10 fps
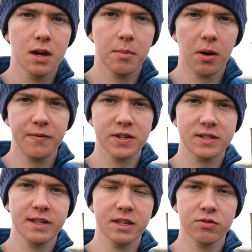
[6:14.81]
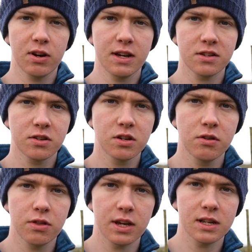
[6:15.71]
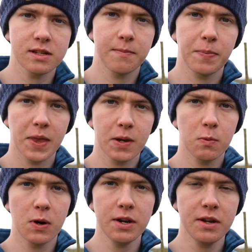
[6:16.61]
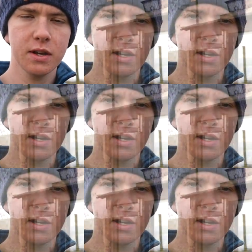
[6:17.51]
But obviously this relies on two things. One,